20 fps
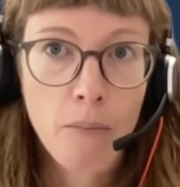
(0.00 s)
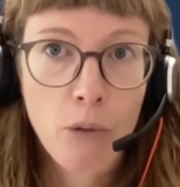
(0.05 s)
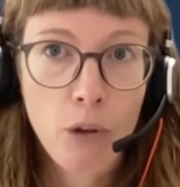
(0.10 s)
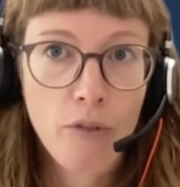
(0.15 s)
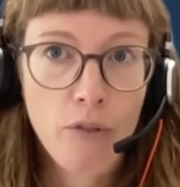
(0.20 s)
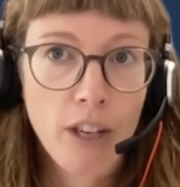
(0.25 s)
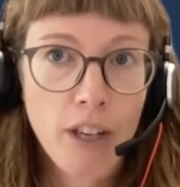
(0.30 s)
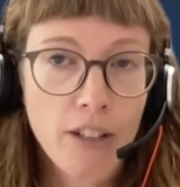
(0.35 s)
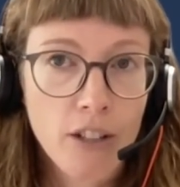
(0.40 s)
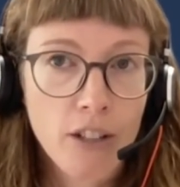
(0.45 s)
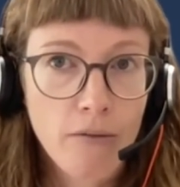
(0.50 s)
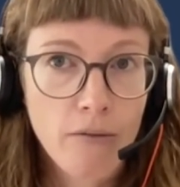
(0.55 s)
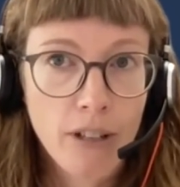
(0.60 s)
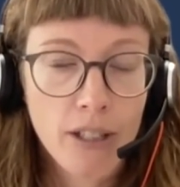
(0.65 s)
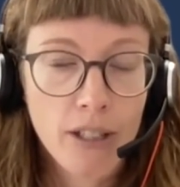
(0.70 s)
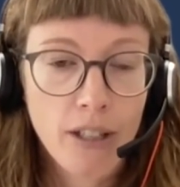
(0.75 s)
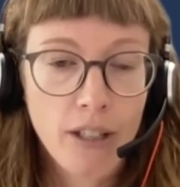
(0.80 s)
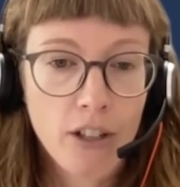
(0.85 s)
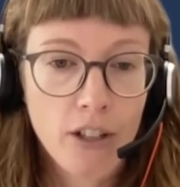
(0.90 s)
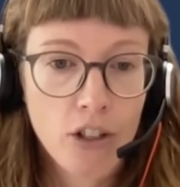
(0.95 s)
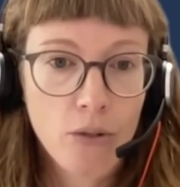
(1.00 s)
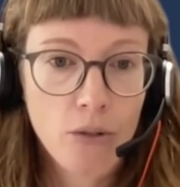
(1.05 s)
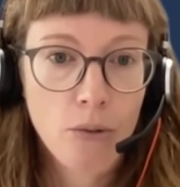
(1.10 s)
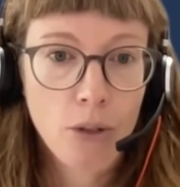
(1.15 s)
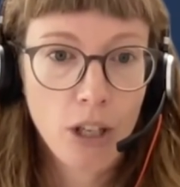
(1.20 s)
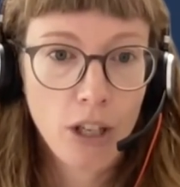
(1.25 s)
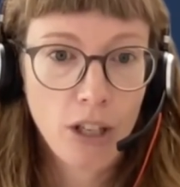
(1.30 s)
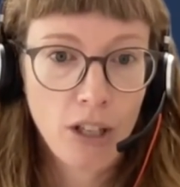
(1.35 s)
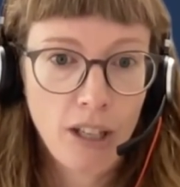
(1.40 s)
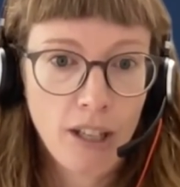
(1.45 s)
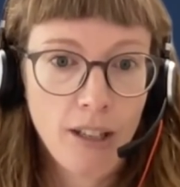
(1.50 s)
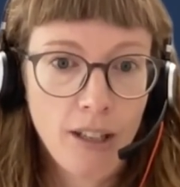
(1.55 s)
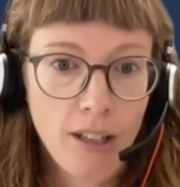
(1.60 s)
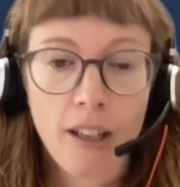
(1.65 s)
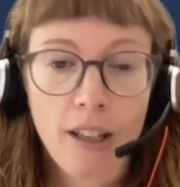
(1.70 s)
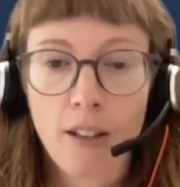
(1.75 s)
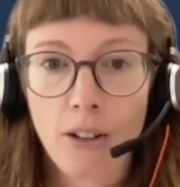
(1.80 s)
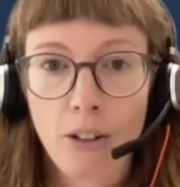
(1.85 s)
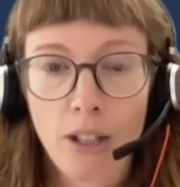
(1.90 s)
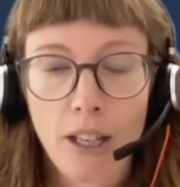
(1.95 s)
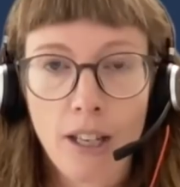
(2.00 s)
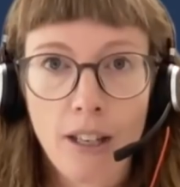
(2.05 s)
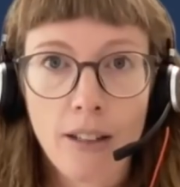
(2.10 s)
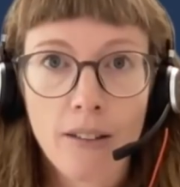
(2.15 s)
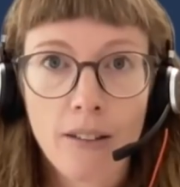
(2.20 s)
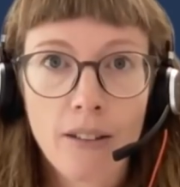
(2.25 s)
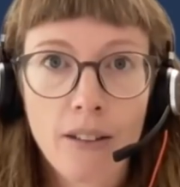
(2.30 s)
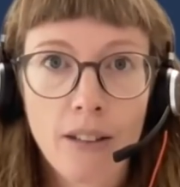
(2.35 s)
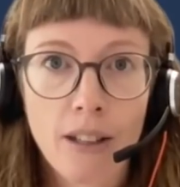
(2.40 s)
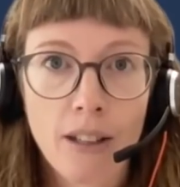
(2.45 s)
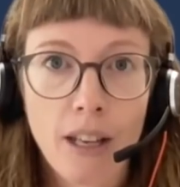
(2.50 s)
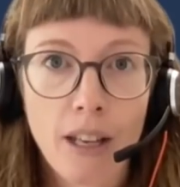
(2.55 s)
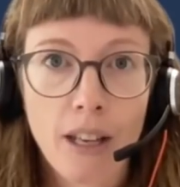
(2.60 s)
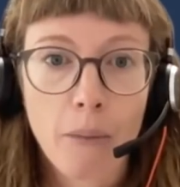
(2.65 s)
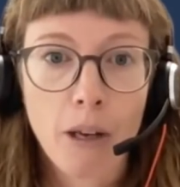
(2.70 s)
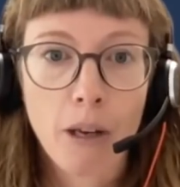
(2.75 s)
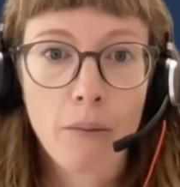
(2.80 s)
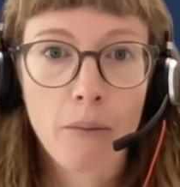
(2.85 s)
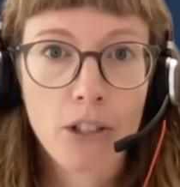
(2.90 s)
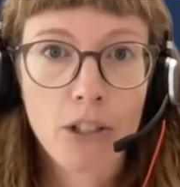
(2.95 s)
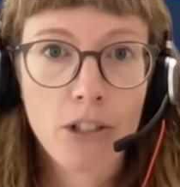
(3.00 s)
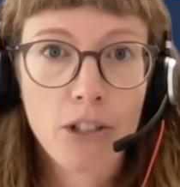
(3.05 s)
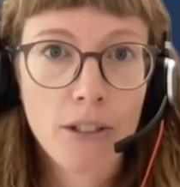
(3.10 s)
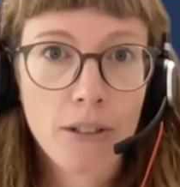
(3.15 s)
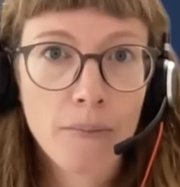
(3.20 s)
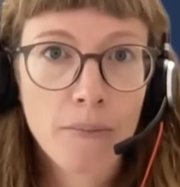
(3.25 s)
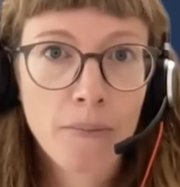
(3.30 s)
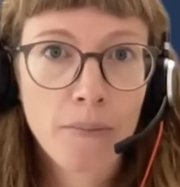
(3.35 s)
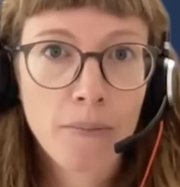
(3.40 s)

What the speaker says: moving into residential care earlier than they might wish to.